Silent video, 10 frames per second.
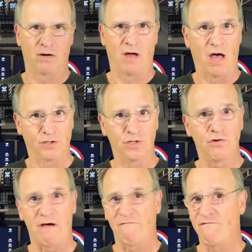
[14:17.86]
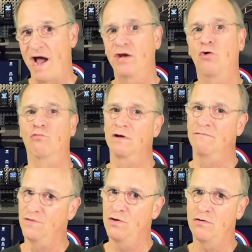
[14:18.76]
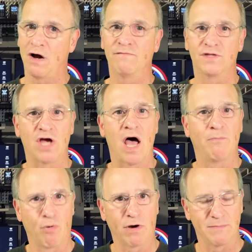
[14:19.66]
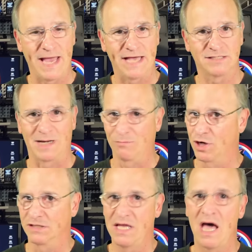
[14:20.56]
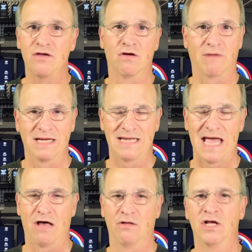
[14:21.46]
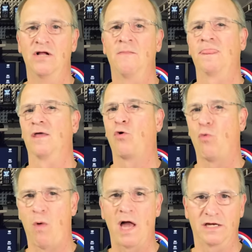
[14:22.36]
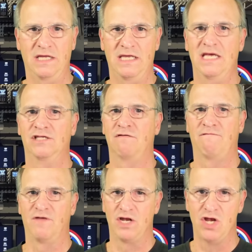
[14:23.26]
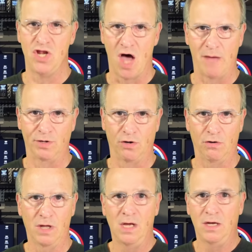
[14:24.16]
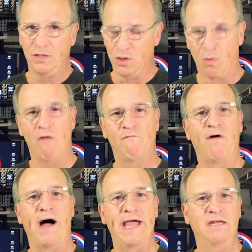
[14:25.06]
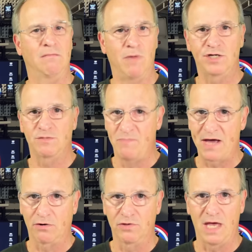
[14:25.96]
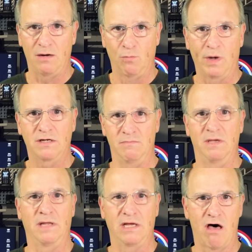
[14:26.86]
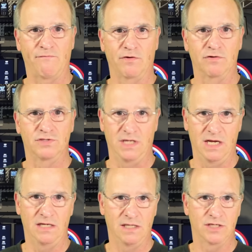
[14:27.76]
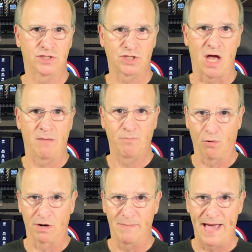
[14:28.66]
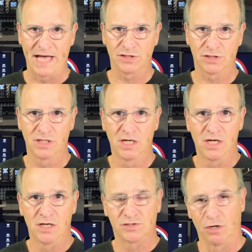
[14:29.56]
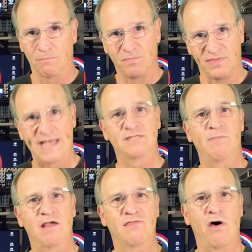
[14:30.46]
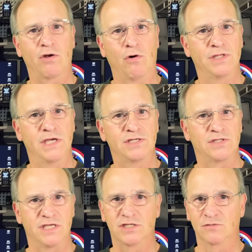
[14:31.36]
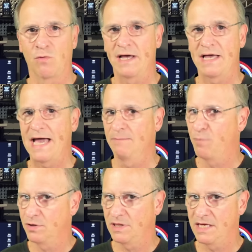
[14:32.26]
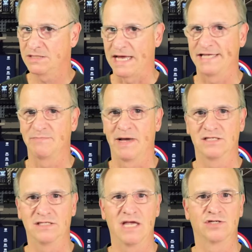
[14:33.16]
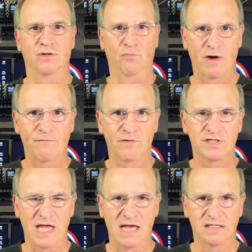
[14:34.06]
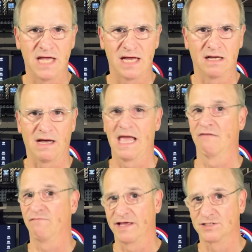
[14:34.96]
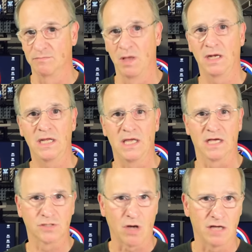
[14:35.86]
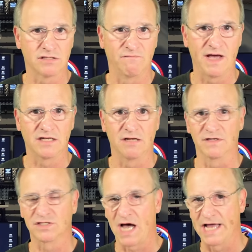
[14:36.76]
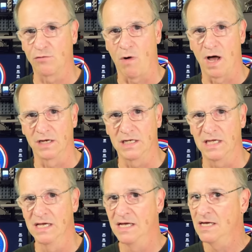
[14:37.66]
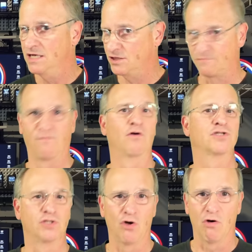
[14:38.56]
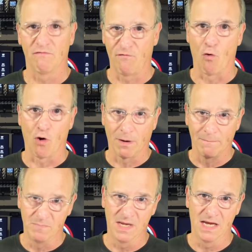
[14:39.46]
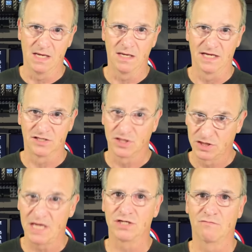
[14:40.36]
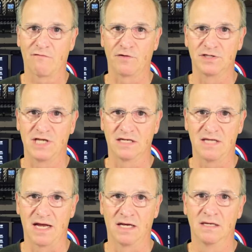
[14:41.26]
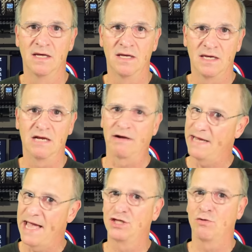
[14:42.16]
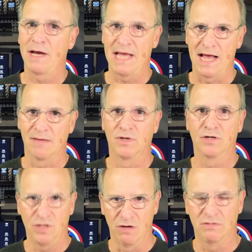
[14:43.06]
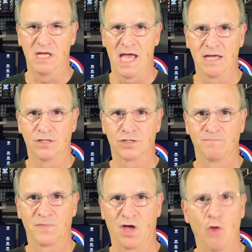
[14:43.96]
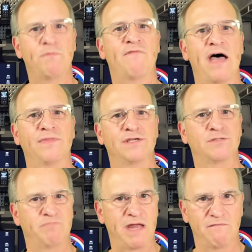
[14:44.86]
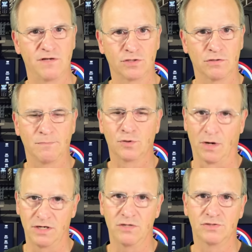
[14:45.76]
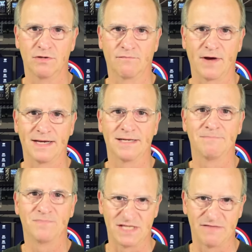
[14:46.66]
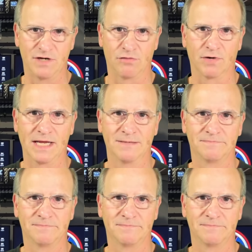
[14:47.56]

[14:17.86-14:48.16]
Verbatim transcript: I'll do a final review of the Cha Portamast, but I'm going to tell you right now the quality is phenomenal. You won't find much better than what Chameleon offers in this Cha Portamast. So that's my thought on this. This is why I put this as my station reference antenna. I have flexibility, it's cost effective, it's high quality, it's versatile for me. It's the station reference antenna here at HOA Ham QTH. I hope you found this beneficial. Talk to you soon, friend. 73.